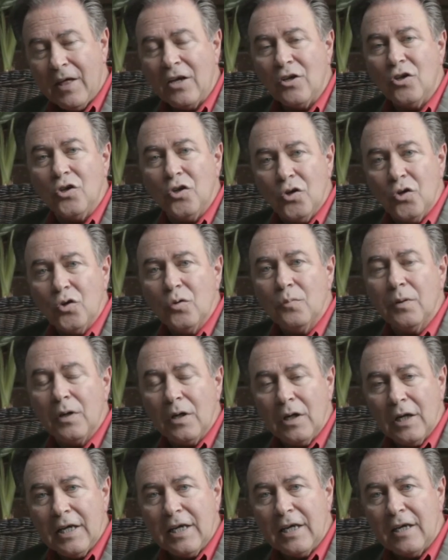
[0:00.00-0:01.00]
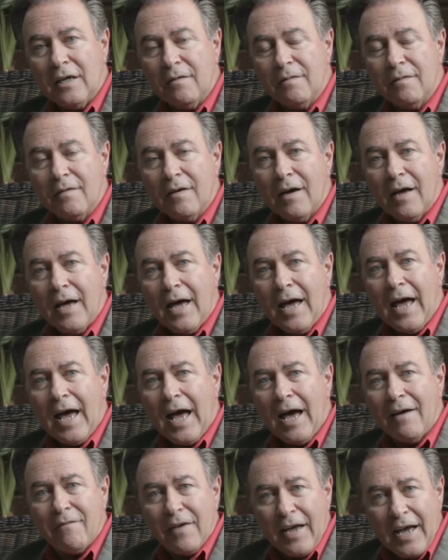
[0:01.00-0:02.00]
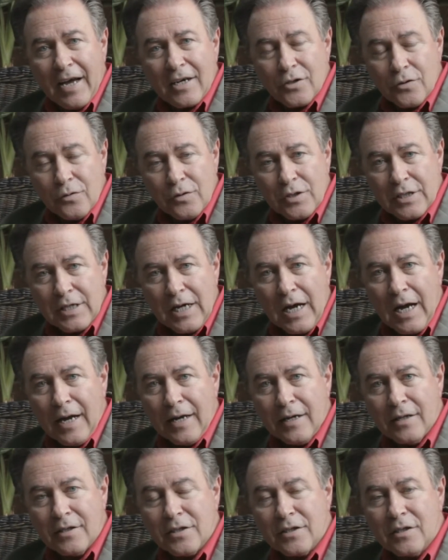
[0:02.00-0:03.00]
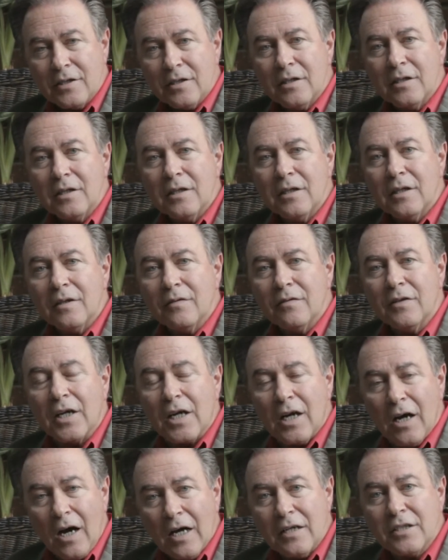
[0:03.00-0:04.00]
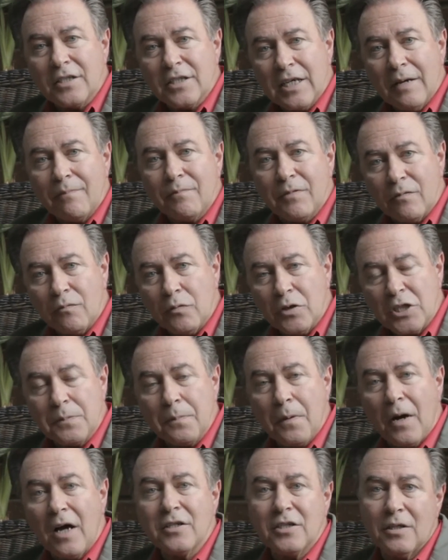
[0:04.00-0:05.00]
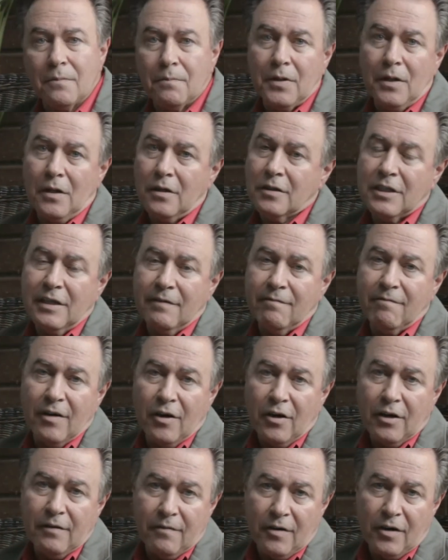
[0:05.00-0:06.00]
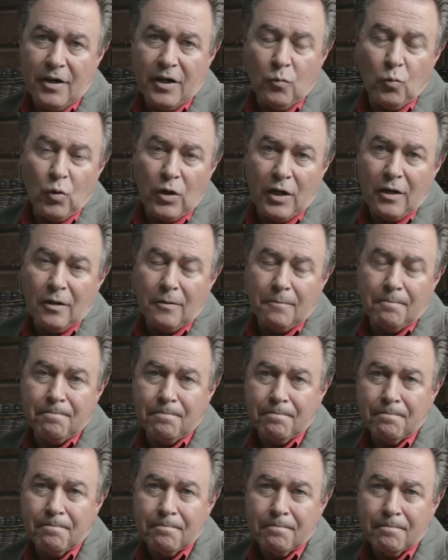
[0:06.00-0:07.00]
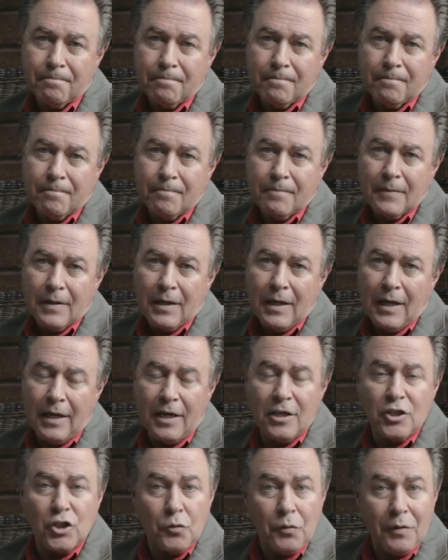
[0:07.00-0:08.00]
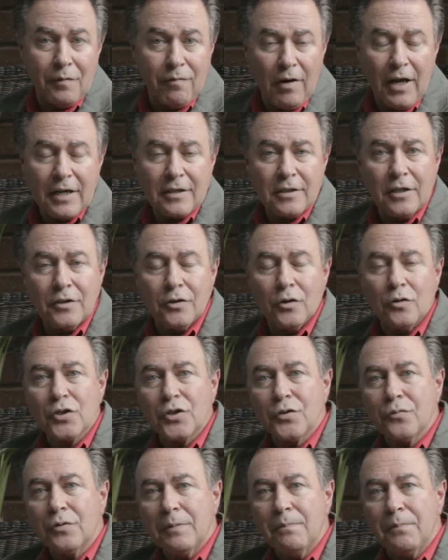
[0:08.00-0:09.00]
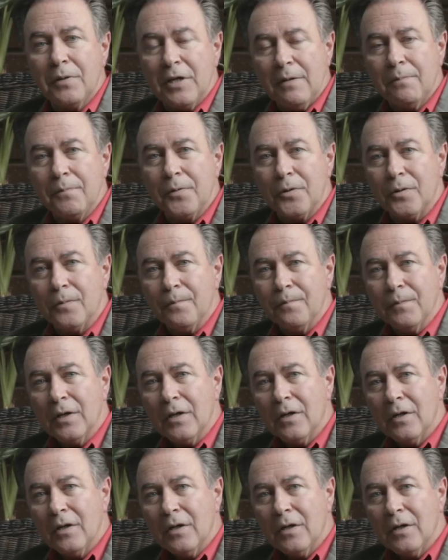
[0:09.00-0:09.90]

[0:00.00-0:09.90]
that you believe have exercised the concept of responsibility very, very well. And as you reflect on those 3 people,